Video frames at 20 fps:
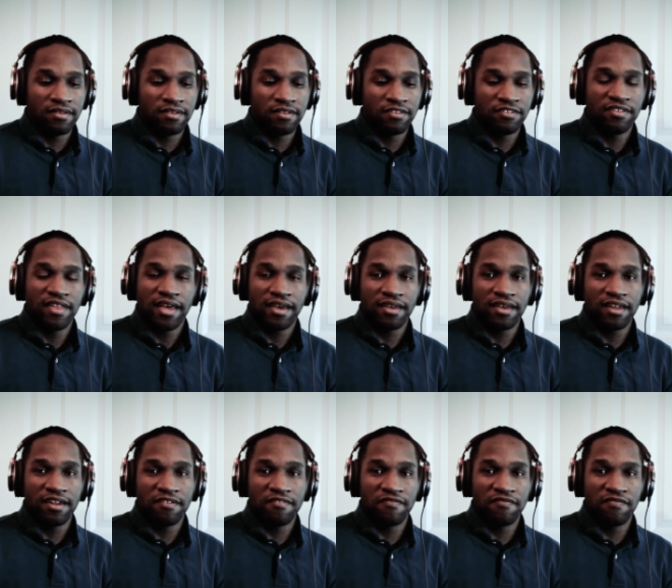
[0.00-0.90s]
So that
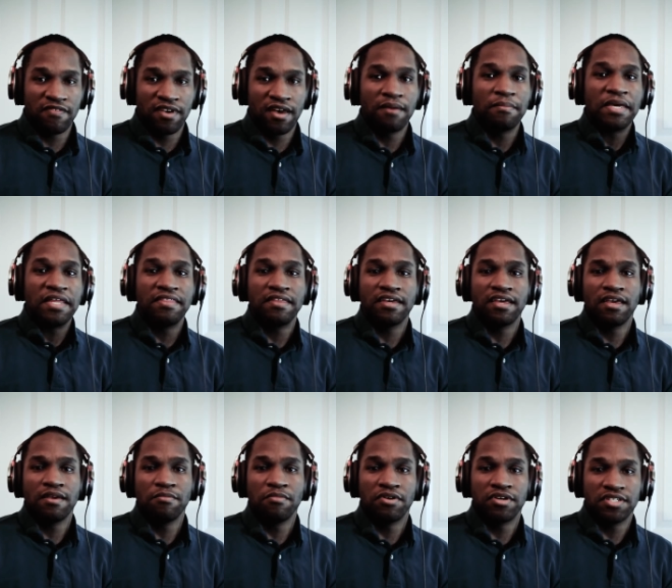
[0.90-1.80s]
kind of got me
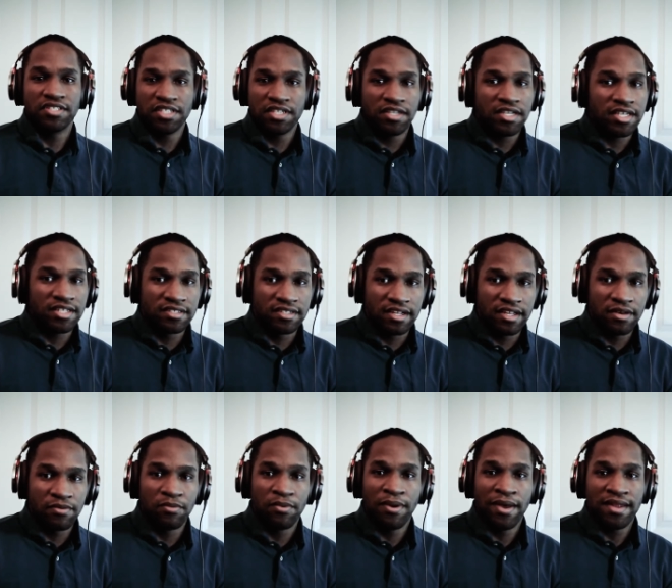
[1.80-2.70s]
thinking more seriously,
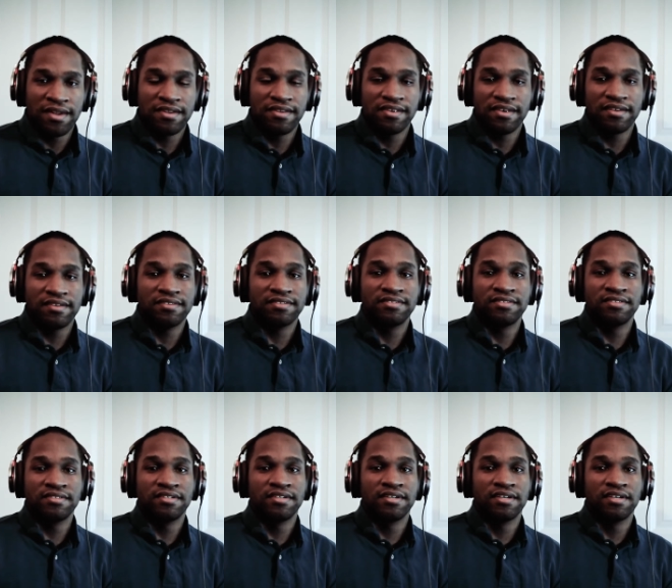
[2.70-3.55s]
what does